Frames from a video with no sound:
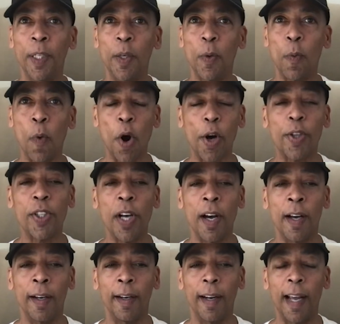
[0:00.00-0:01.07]
worked
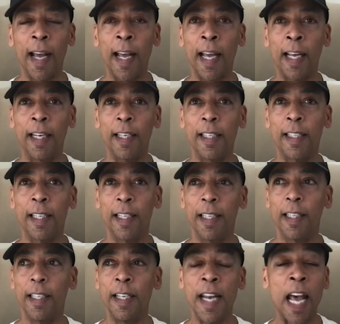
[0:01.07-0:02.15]
on and
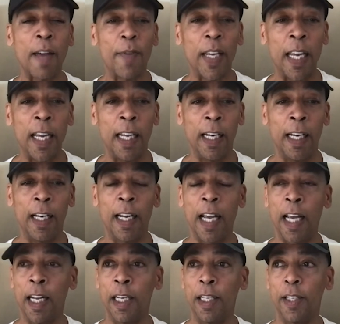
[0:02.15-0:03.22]
navigated
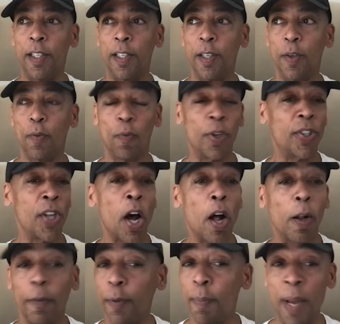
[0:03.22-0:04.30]
and
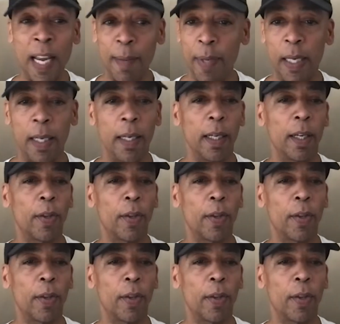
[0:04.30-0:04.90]
resolved maybe